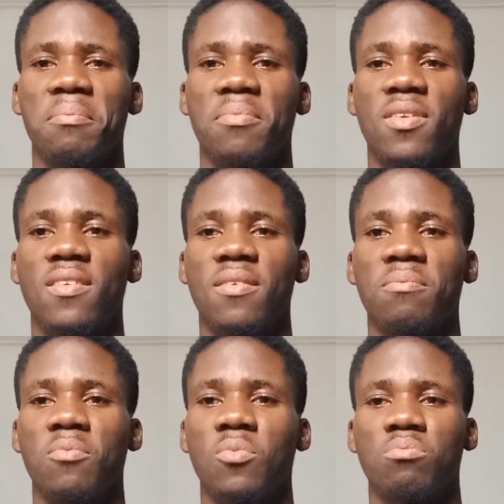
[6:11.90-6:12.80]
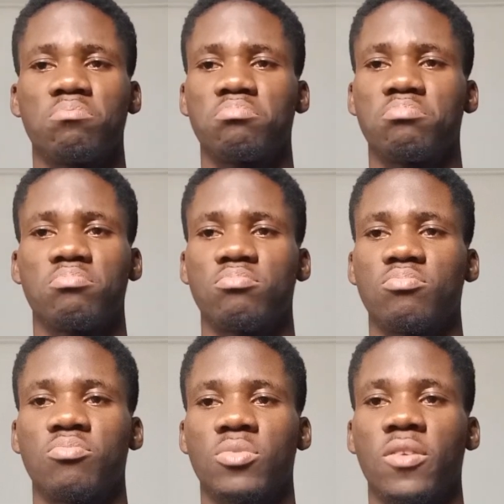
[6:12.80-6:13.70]
certain
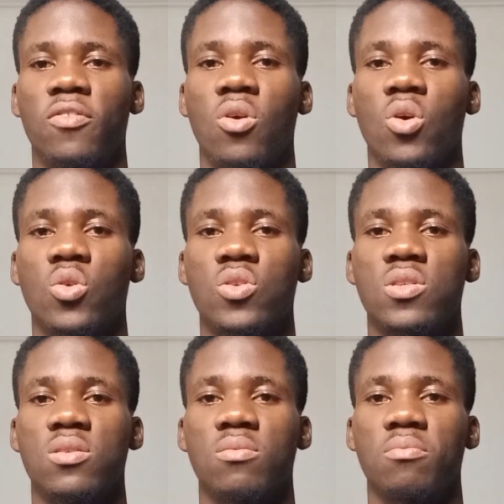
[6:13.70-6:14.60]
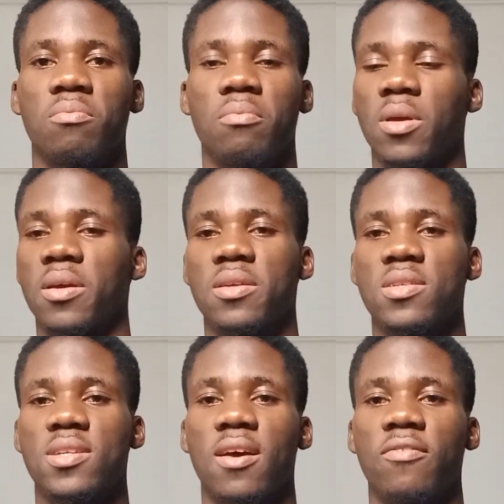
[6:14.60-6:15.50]
difficult
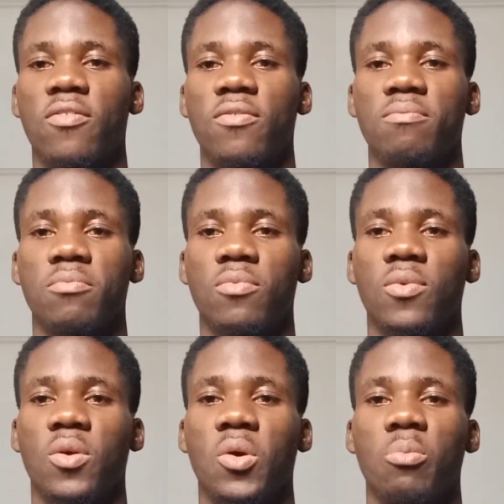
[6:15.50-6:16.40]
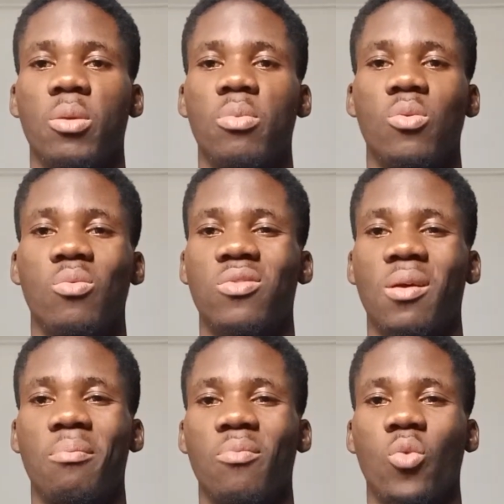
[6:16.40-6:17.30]
stuff, or maybe
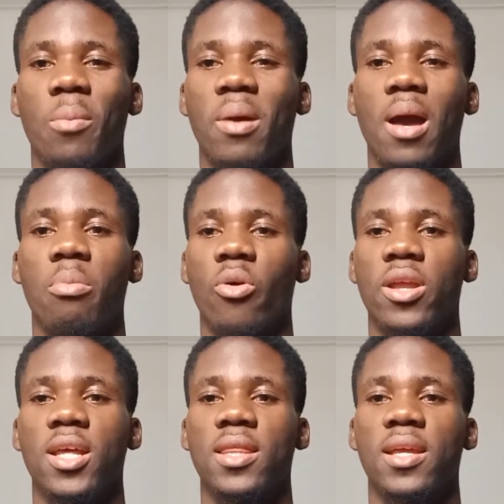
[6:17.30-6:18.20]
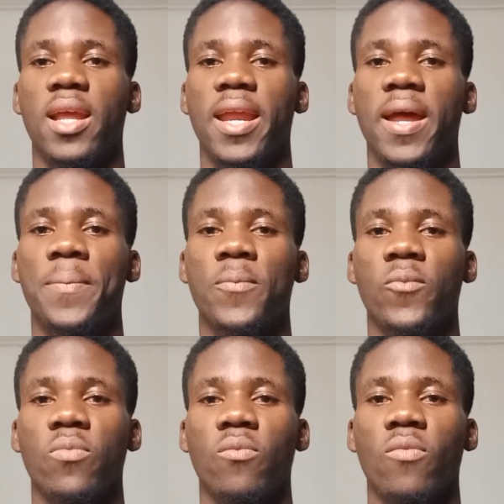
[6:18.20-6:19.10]
some web app or anything like that.
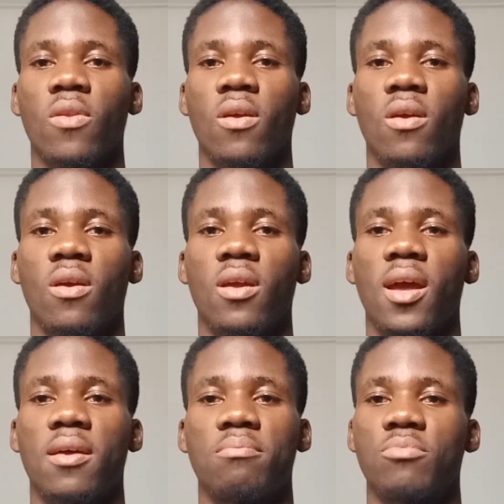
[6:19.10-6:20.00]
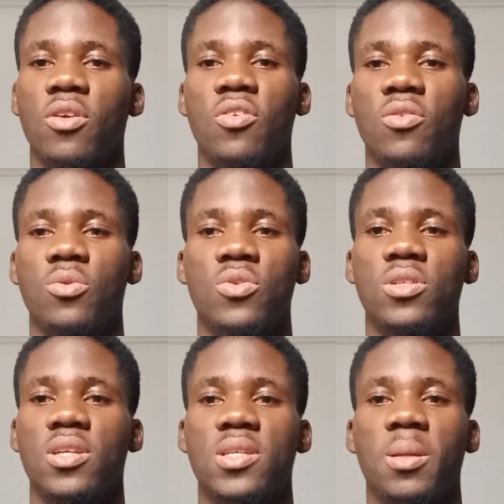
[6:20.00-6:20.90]
Yeah, just using
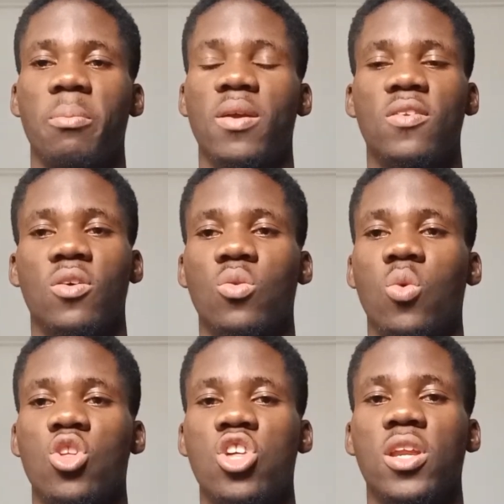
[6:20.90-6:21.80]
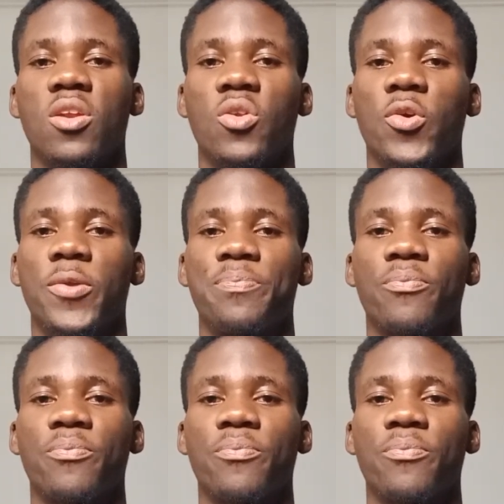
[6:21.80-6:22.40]
the same method, watching and doing.